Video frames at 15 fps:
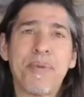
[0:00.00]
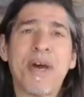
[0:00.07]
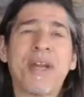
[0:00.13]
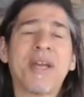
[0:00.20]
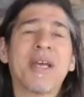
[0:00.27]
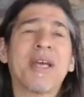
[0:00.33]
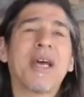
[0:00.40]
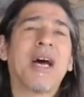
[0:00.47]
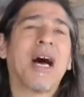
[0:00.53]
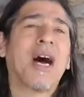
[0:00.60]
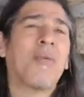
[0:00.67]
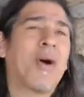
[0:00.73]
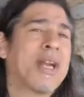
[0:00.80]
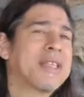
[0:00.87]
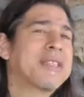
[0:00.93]
but I
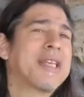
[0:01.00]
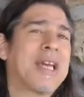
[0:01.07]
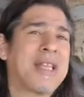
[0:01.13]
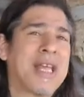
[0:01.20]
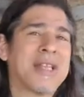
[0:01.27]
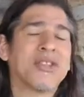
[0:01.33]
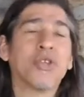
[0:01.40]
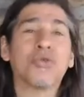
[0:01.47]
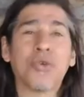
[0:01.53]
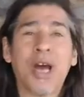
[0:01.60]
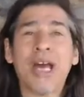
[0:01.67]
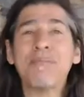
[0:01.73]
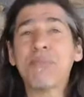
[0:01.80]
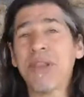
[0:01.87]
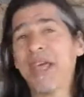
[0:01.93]
want to say that the
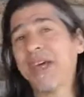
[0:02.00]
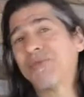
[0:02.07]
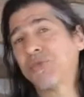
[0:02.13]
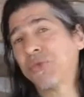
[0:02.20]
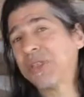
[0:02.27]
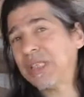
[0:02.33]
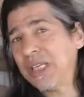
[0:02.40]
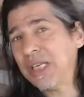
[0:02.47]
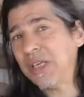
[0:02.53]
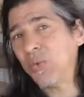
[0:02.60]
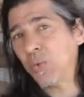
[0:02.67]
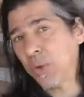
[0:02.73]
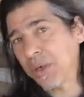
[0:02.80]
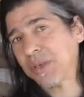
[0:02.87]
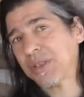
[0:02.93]
dried plant for tea
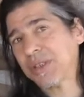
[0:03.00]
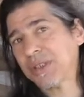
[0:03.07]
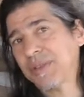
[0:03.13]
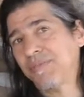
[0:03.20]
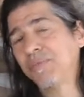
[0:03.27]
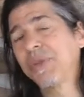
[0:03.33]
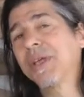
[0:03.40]
works.